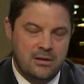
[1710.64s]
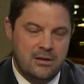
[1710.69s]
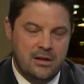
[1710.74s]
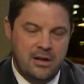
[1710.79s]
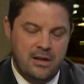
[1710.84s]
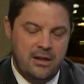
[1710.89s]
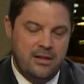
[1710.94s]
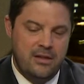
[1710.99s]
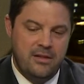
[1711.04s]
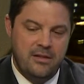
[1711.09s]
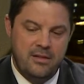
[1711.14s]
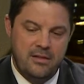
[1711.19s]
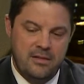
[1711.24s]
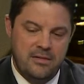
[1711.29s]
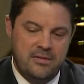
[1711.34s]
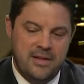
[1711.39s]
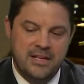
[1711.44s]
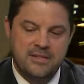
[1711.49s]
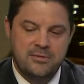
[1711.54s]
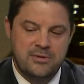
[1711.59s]
uh,
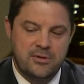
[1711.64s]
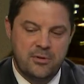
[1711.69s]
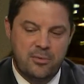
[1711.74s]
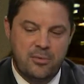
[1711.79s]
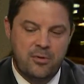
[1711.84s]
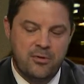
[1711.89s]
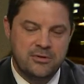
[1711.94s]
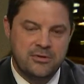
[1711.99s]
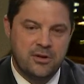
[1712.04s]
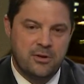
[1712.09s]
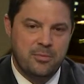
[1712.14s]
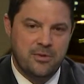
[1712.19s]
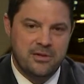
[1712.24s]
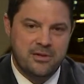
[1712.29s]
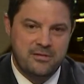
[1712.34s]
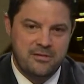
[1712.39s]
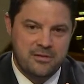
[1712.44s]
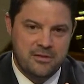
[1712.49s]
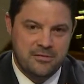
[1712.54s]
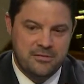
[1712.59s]
that's what the reports are, but
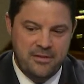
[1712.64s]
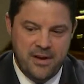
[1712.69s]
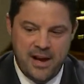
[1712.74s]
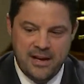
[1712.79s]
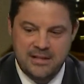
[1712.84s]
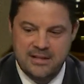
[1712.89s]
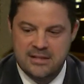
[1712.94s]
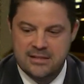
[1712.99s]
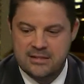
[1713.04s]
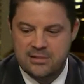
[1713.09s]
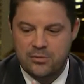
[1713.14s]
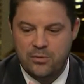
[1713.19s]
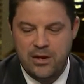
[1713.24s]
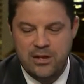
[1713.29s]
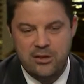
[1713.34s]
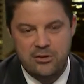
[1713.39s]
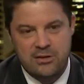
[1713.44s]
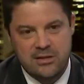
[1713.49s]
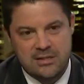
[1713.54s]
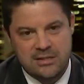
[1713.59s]
the, the fact is the way
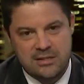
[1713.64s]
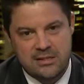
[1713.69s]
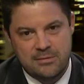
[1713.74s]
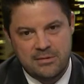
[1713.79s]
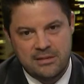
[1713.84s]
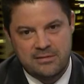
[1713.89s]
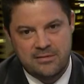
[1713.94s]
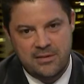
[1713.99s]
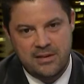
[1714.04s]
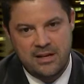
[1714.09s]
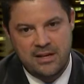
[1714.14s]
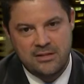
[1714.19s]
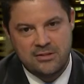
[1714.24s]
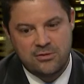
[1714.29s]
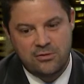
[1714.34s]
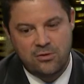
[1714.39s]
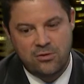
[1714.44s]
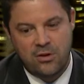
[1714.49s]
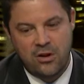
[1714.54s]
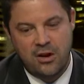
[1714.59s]
you get to some of these
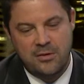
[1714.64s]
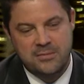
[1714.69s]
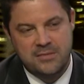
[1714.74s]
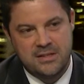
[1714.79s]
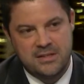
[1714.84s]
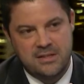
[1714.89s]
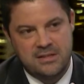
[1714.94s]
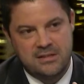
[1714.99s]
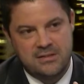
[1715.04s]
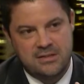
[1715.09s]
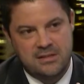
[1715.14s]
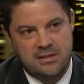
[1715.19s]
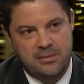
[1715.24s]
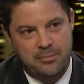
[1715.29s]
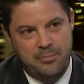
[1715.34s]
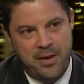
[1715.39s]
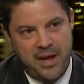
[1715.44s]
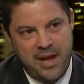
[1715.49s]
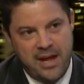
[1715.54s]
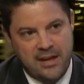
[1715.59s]
financial crimes is that the
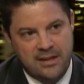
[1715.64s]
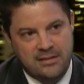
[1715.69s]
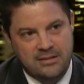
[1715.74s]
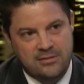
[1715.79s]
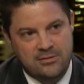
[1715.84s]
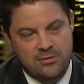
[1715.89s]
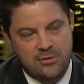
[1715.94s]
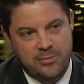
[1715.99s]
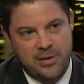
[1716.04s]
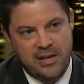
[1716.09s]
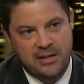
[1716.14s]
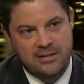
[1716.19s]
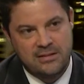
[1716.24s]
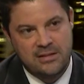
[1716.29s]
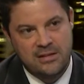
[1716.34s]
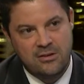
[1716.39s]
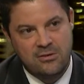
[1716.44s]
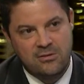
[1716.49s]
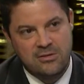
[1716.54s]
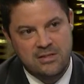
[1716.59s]
banks, through the Bank
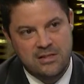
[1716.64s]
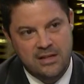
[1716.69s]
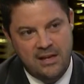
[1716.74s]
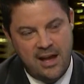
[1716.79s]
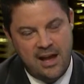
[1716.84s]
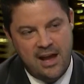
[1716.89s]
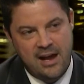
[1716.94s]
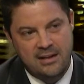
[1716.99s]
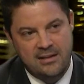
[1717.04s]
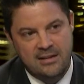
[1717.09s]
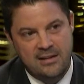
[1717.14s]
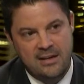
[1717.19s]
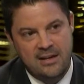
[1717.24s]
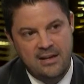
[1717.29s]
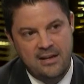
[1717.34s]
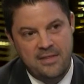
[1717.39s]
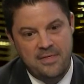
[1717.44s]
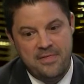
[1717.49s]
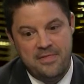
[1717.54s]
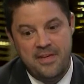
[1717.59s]
Secrecy Act,
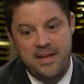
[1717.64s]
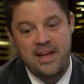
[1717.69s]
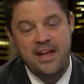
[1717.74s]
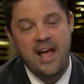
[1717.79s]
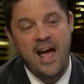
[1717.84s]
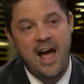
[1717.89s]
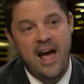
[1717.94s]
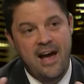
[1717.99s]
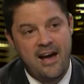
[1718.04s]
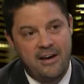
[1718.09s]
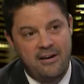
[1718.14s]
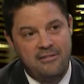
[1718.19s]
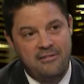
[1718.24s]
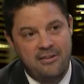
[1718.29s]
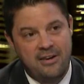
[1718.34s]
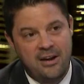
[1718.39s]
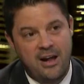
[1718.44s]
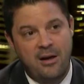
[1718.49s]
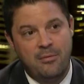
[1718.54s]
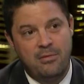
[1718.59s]
they have
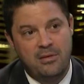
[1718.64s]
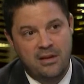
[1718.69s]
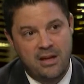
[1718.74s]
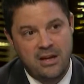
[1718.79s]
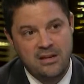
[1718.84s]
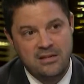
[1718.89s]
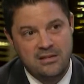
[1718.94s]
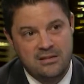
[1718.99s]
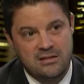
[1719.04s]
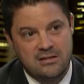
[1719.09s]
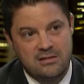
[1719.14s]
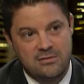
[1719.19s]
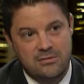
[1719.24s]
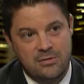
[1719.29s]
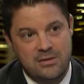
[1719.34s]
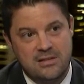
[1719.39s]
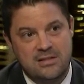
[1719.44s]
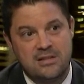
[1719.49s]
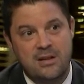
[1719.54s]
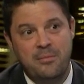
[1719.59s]
an obligation.
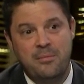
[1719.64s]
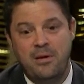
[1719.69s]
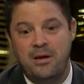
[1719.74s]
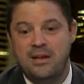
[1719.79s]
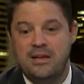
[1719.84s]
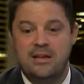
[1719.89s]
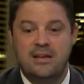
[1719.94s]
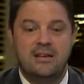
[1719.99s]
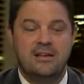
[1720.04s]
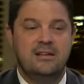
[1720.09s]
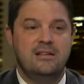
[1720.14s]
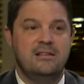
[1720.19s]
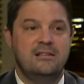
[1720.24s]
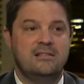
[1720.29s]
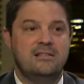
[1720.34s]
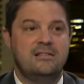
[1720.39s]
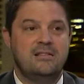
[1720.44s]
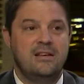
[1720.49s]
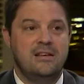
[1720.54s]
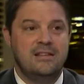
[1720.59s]
When somebody
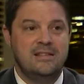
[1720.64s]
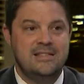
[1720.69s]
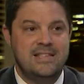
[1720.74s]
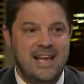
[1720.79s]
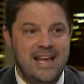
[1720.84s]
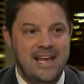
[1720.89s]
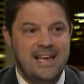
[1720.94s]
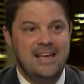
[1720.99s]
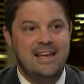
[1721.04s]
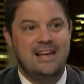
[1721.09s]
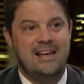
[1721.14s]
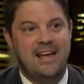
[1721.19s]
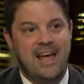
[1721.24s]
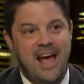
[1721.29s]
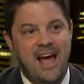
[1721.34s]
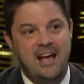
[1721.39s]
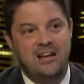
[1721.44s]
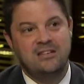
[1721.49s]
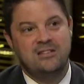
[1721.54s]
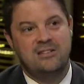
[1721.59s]
is taking
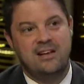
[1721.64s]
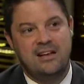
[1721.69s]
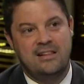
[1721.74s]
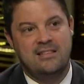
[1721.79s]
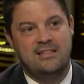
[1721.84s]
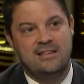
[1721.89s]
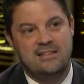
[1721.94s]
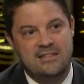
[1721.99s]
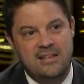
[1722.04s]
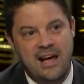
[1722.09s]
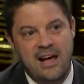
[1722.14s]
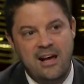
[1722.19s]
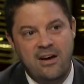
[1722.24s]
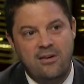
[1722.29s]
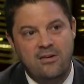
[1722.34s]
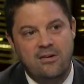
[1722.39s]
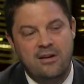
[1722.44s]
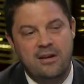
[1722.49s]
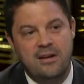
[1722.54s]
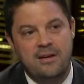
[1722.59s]
cash like this
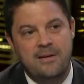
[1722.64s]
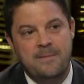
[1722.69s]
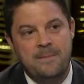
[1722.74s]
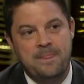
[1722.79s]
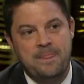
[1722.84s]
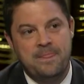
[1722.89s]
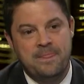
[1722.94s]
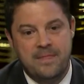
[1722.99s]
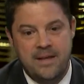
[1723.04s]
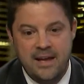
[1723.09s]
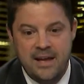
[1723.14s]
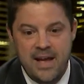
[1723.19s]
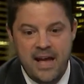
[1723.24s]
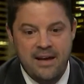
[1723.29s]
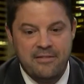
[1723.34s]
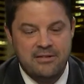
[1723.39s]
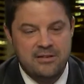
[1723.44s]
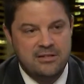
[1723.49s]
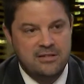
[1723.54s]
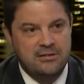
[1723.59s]
out, they
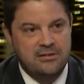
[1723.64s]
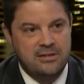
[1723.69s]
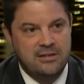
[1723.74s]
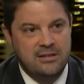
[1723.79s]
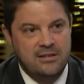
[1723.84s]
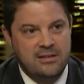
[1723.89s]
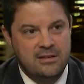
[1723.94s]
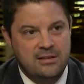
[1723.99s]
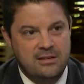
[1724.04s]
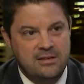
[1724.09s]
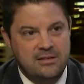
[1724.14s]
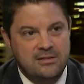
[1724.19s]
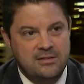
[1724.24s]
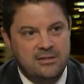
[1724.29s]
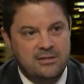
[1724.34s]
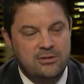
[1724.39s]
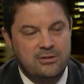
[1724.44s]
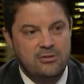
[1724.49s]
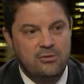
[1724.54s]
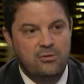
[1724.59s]
have a duty
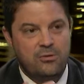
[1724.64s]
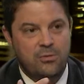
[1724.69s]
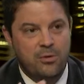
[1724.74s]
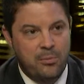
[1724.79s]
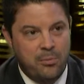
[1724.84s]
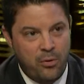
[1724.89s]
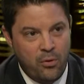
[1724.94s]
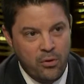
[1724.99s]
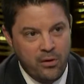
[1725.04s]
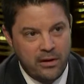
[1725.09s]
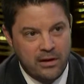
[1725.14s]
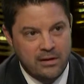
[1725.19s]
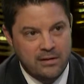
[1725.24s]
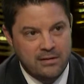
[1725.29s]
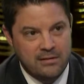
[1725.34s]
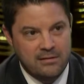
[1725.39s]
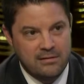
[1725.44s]
to report it